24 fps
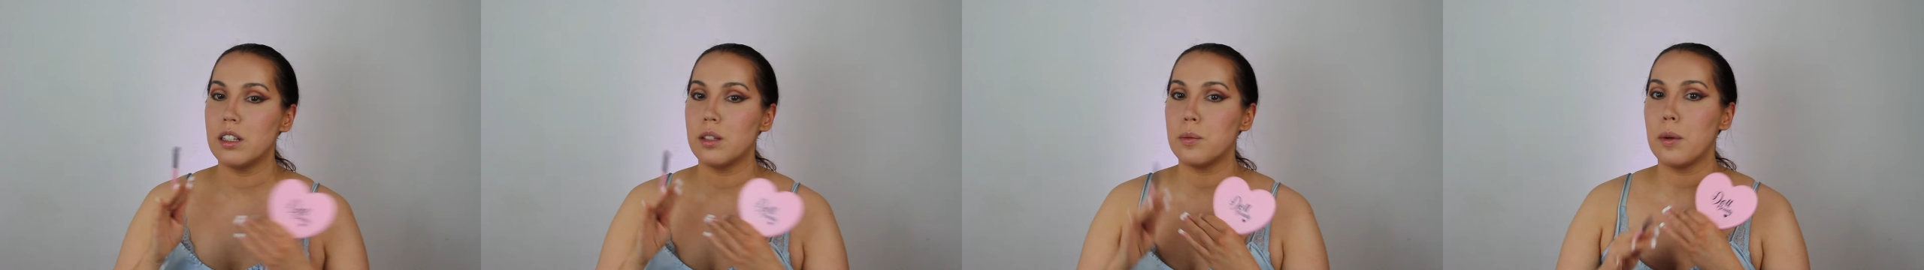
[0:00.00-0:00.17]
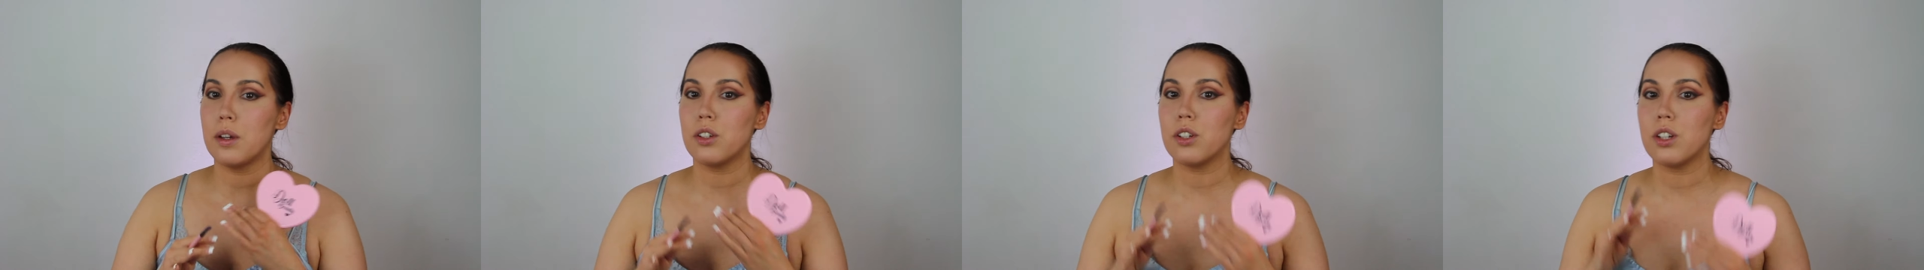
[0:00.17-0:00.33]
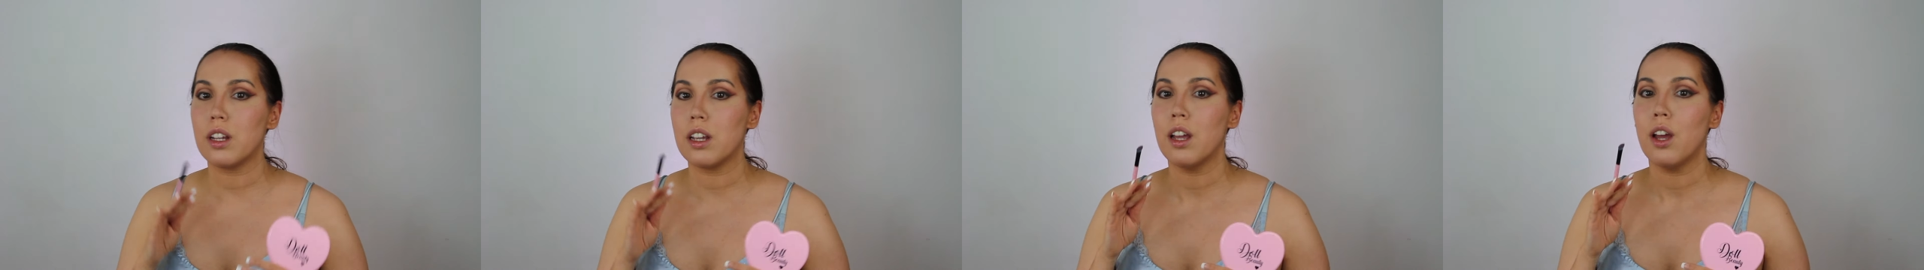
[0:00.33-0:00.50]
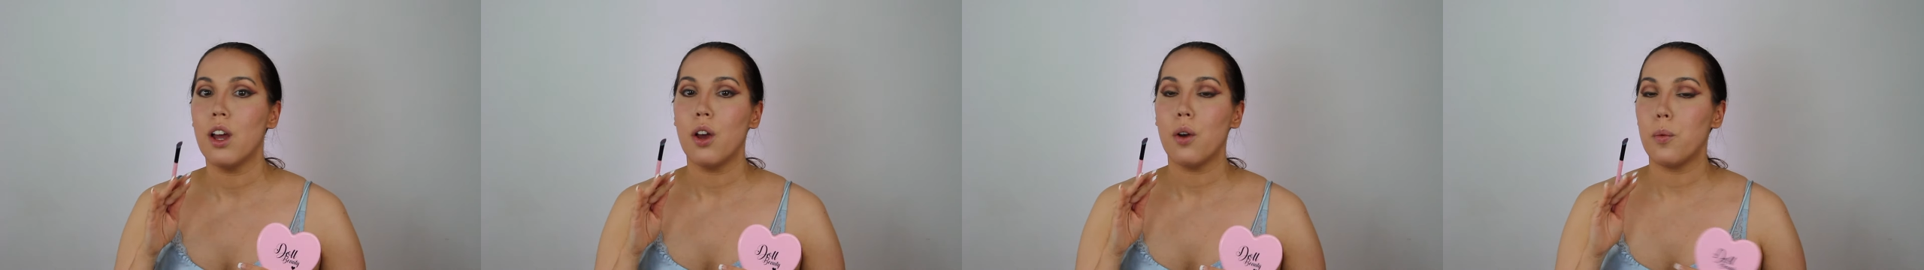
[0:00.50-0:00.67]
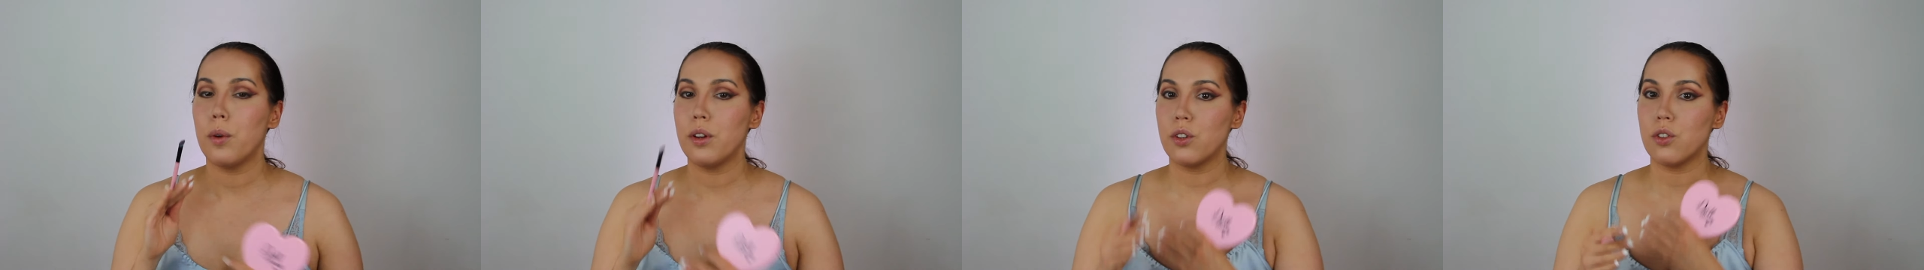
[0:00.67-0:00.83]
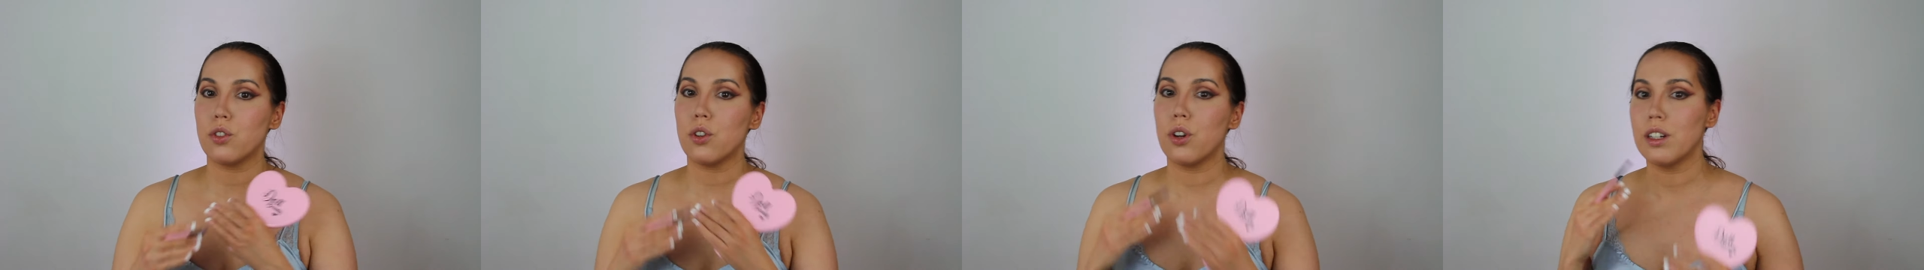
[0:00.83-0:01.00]
especially
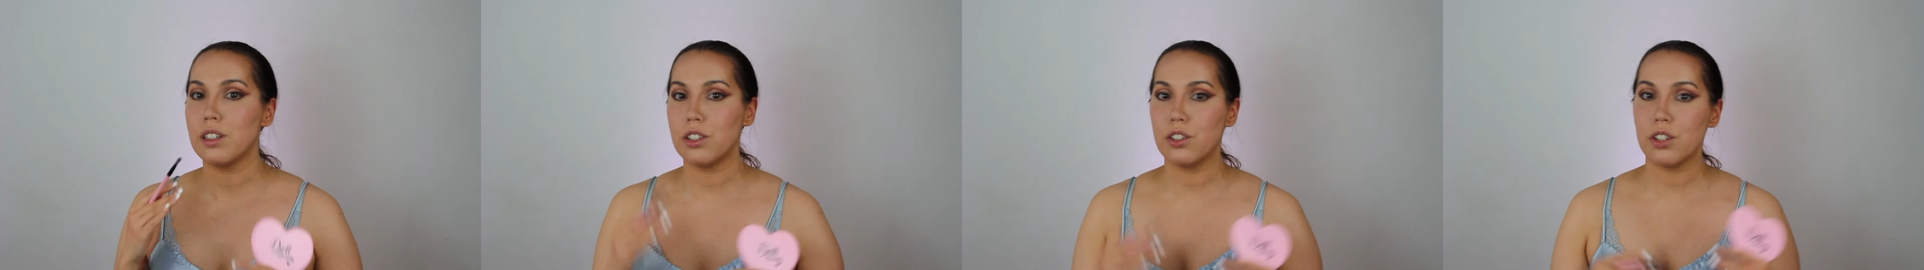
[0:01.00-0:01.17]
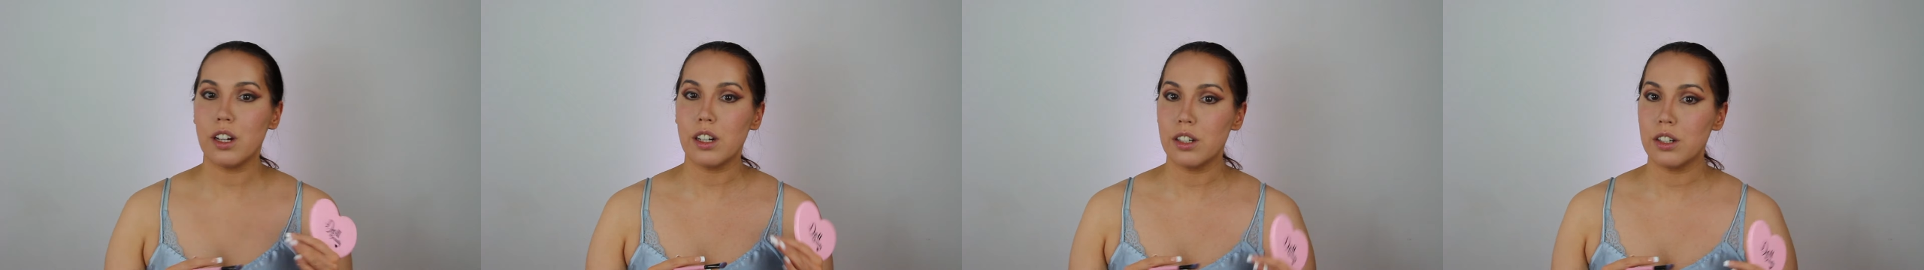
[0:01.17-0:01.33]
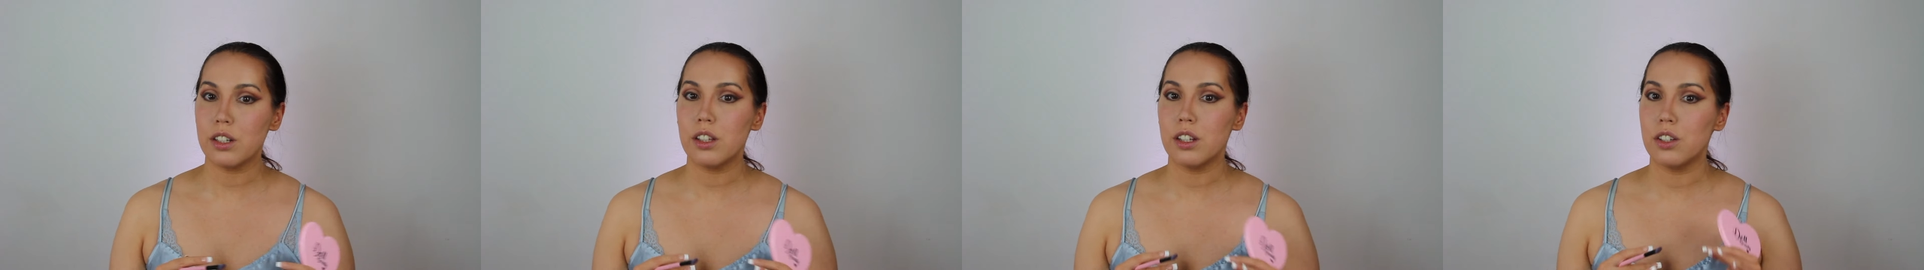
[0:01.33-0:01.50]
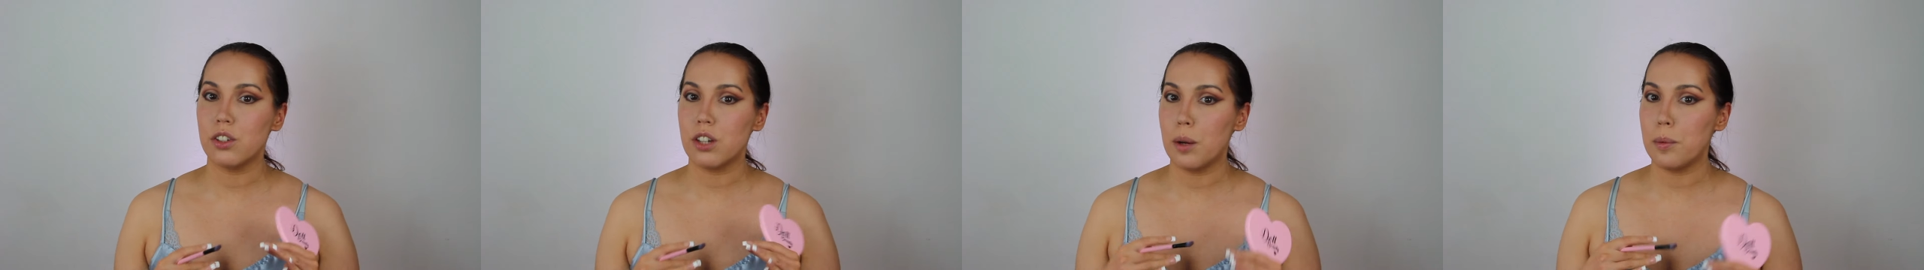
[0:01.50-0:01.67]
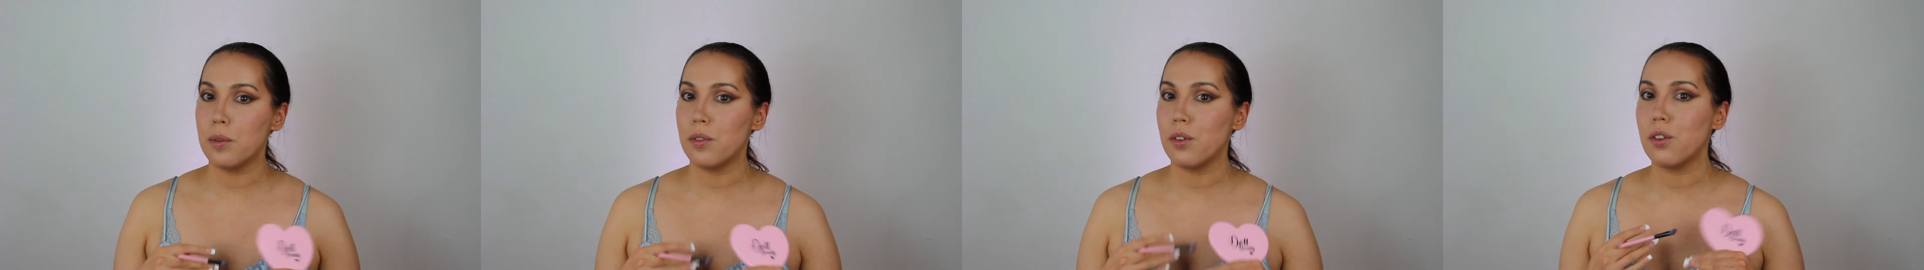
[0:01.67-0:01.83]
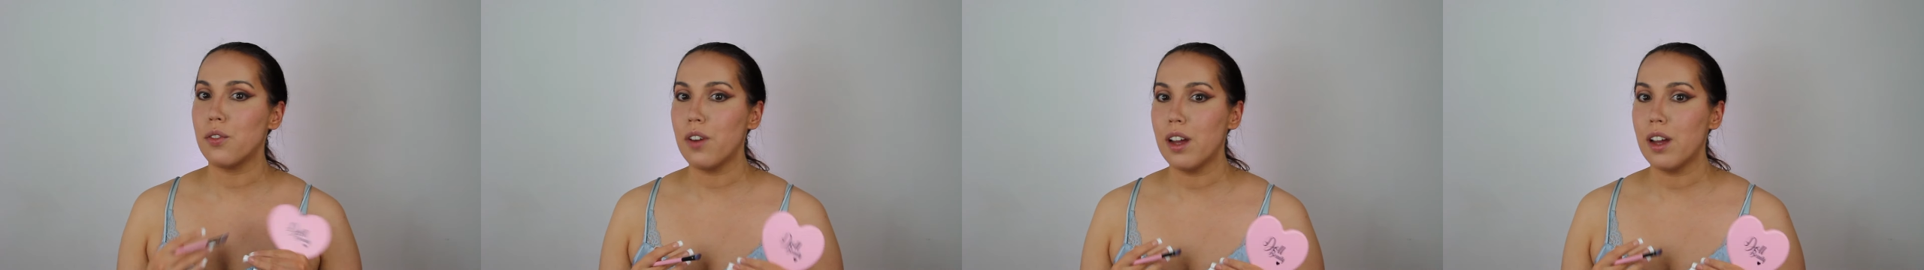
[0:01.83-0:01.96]
when you're trying to change the shape of your